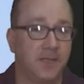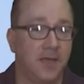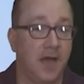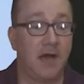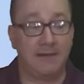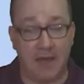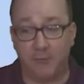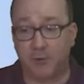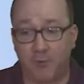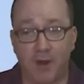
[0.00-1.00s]
Now,
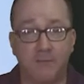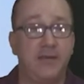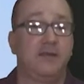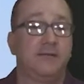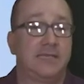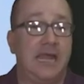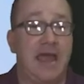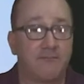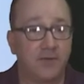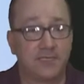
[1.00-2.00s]
the requirement here is that
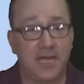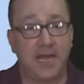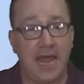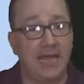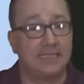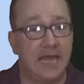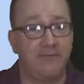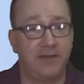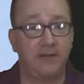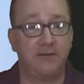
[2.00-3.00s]
every site has to have
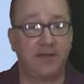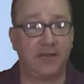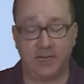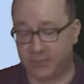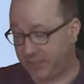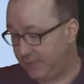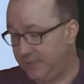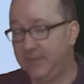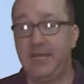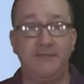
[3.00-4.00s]
an internet connection.
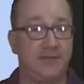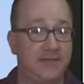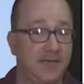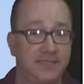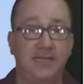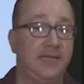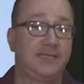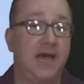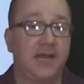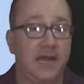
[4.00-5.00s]
If it doesn't, it's
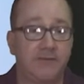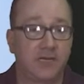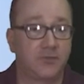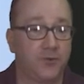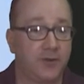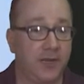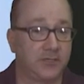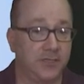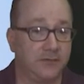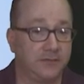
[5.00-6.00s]
not going to have a control
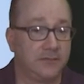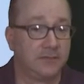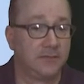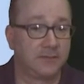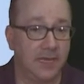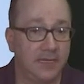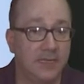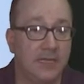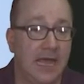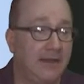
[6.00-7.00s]
connection, okay?
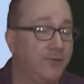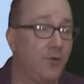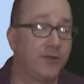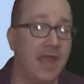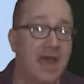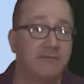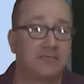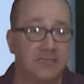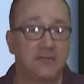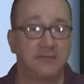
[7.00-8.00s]
And if you only have a
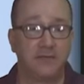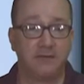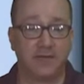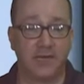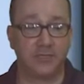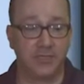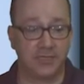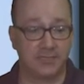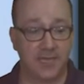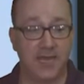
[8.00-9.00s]
single internet connection at
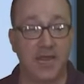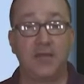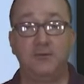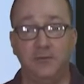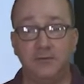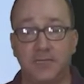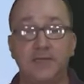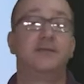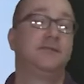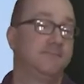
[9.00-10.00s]
a site and you lose
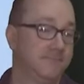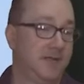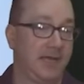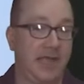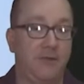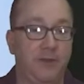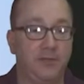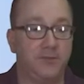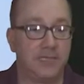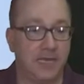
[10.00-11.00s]
it, again, we
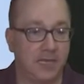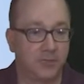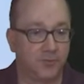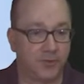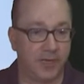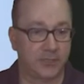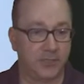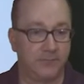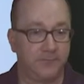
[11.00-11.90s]
lose that control connection.